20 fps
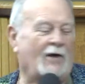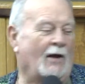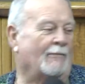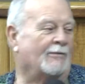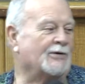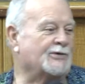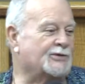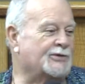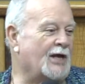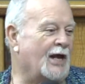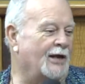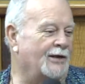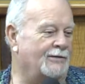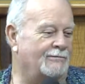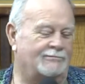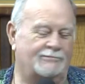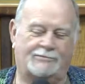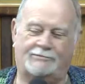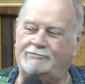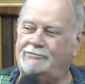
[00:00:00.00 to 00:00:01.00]
But it's
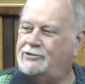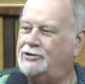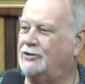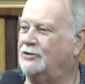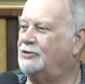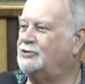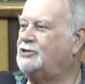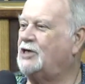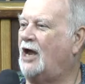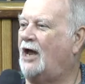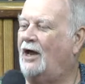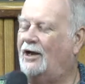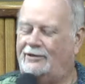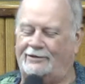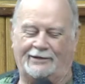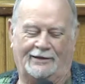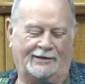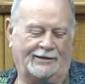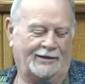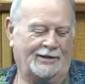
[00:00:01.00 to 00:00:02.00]
just that way.
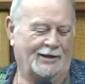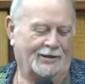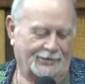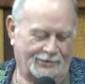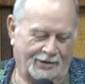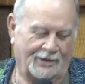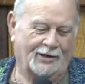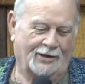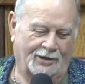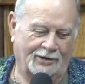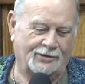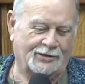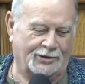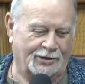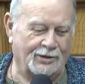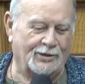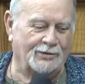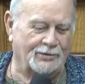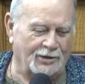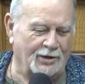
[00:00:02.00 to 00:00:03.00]
Have you ever said
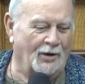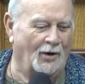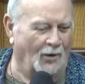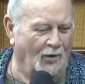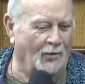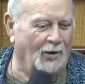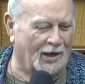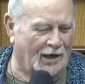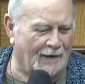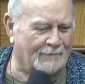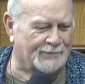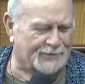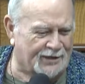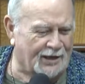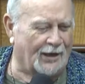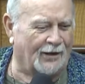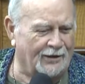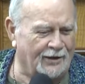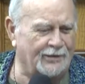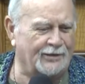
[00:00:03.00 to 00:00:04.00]
to your
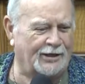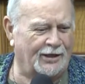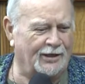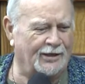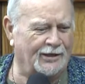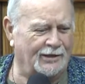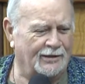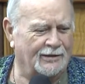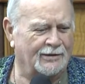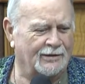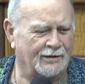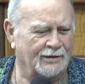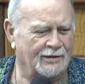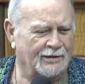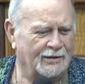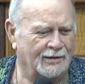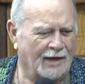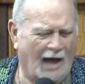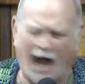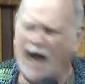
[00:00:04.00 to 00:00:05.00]
child, Do
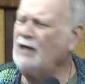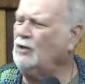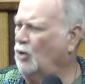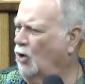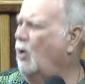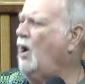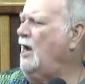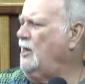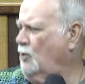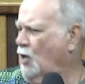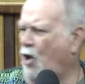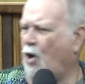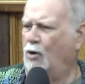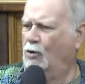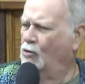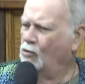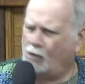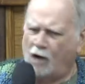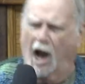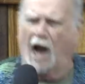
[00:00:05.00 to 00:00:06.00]
you know what I'm
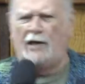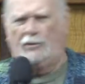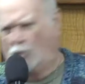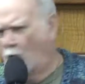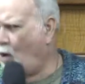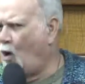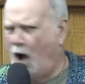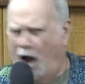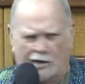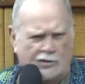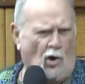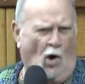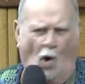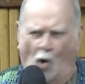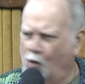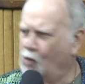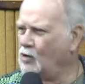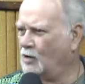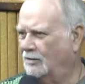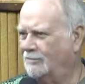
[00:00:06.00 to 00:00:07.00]
telling you?
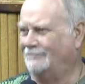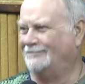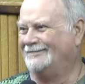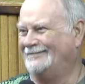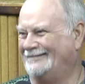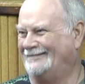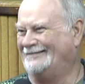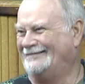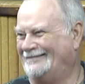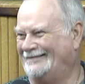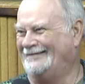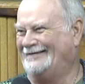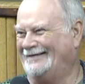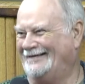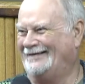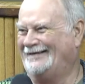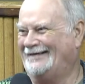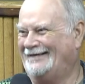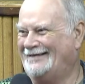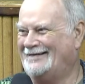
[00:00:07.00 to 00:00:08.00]
I know, I
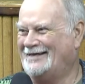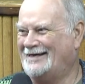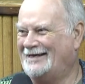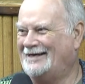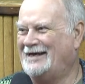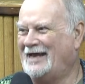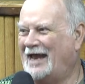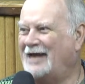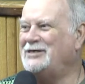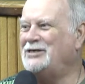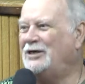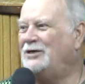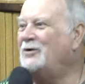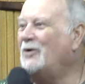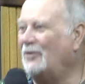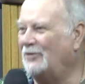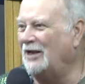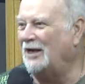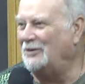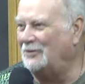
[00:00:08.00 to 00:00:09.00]
know, I know, I
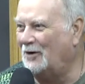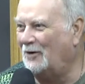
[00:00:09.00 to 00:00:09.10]
know.